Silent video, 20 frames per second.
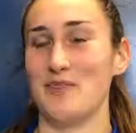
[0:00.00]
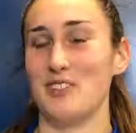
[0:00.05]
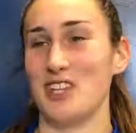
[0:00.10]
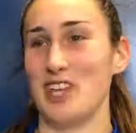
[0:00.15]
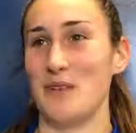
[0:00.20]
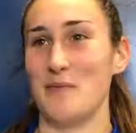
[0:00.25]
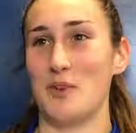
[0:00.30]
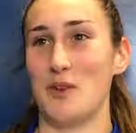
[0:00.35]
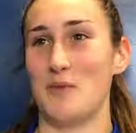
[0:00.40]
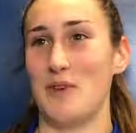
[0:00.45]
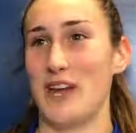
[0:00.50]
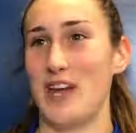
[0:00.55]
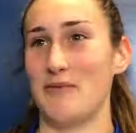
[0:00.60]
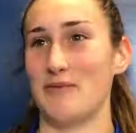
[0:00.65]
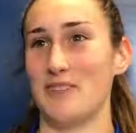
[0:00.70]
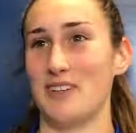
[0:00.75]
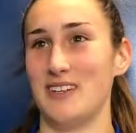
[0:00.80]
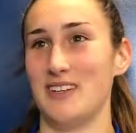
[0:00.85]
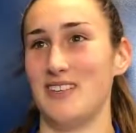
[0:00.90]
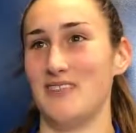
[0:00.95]
team
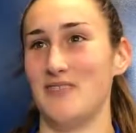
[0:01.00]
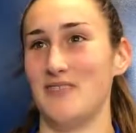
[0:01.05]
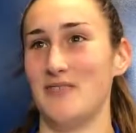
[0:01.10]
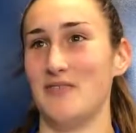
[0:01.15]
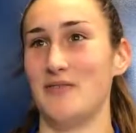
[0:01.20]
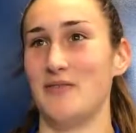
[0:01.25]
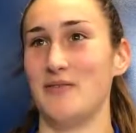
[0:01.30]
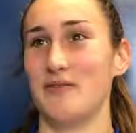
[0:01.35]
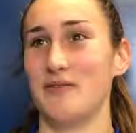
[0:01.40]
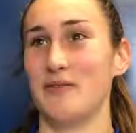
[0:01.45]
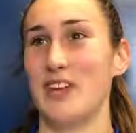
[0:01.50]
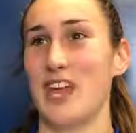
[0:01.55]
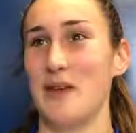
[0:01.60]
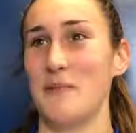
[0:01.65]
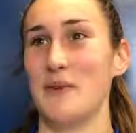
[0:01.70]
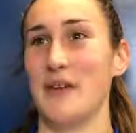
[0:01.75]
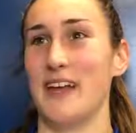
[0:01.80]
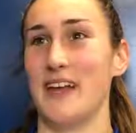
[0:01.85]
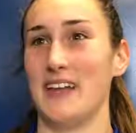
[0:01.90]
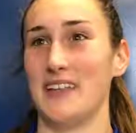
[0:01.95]
effort and
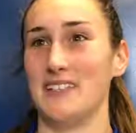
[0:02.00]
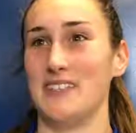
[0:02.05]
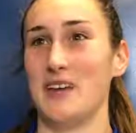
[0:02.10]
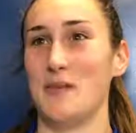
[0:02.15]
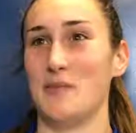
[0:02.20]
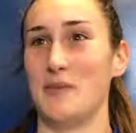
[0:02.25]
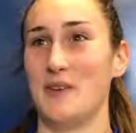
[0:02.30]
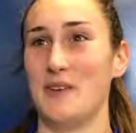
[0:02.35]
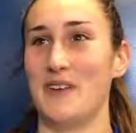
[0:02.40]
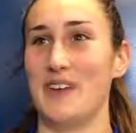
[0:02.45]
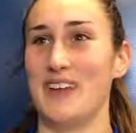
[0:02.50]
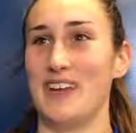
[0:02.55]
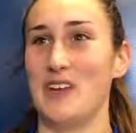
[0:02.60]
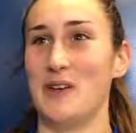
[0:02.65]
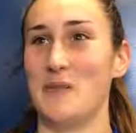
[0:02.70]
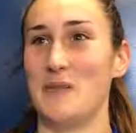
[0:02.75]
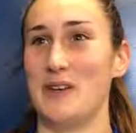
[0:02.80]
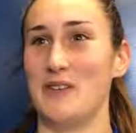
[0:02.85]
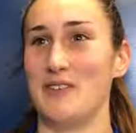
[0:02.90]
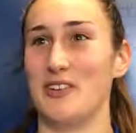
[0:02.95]
keeping our heads up and
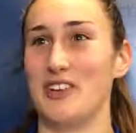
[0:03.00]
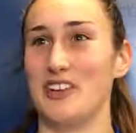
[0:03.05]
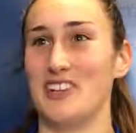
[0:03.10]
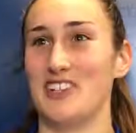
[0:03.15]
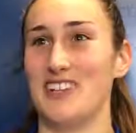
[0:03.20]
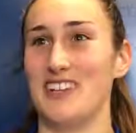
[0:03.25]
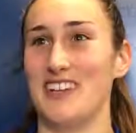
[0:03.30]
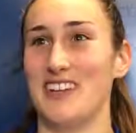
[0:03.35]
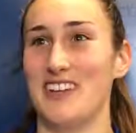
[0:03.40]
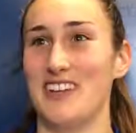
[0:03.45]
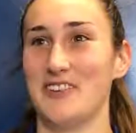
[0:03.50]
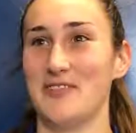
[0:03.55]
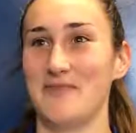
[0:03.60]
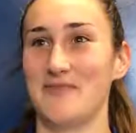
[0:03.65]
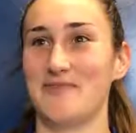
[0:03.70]
getting a bit of aggression in there.